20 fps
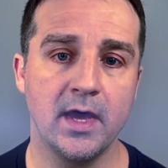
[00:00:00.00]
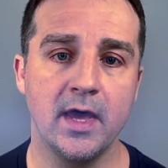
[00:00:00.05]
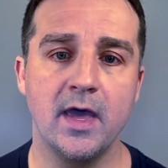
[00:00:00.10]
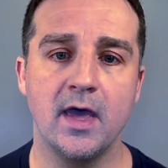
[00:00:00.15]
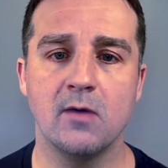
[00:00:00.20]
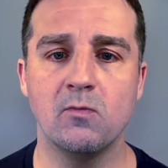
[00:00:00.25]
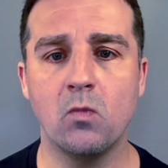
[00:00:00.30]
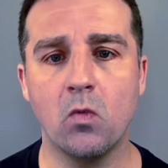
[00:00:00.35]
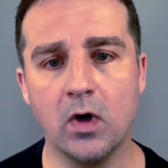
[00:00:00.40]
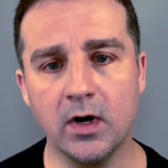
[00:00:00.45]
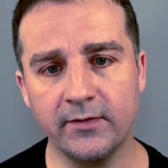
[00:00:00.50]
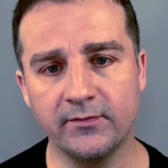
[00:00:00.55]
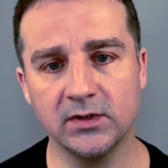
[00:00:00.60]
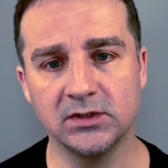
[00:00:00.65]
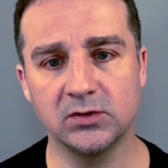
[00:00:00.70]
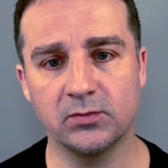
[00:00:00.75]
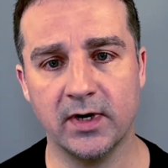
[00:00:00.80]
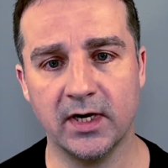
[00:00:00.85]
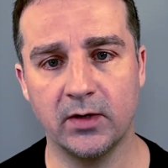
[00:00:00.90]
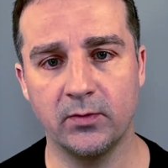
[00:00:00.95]
And one of
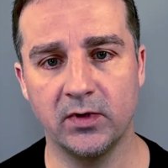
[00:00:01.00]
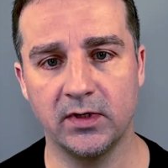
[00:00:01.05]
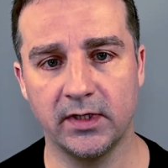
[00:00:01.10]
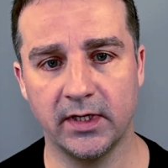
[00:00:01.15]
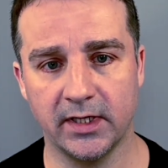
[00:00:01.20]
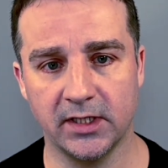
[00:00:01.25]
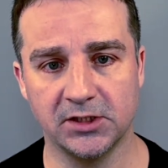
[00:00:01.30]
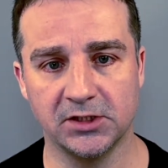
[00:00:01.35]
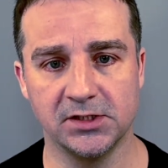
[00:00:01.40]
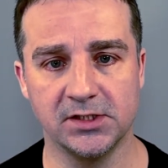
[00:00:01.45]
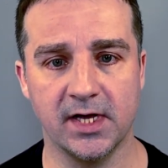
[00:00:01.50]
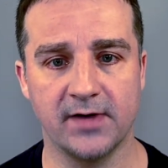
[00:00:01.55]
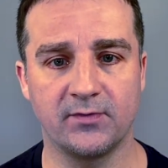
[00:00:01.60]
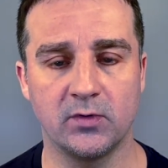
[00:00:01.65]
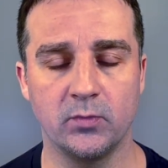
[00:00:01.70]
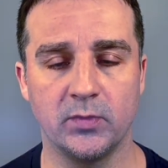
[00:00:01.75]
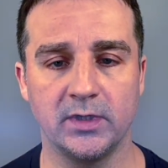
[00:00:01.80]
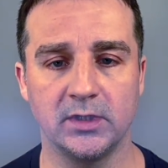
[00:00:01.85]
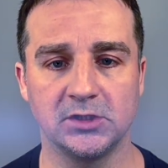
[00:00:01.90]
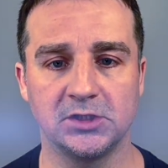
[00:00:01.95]
his recommendations after
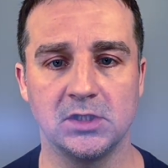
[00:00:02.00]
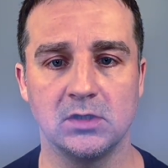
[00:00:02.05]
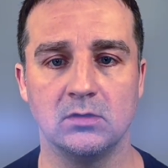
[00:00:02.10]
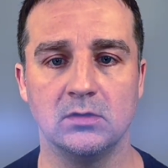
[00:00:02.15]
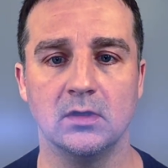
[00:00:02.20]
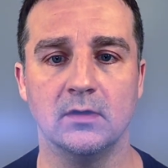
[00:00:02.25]
being shown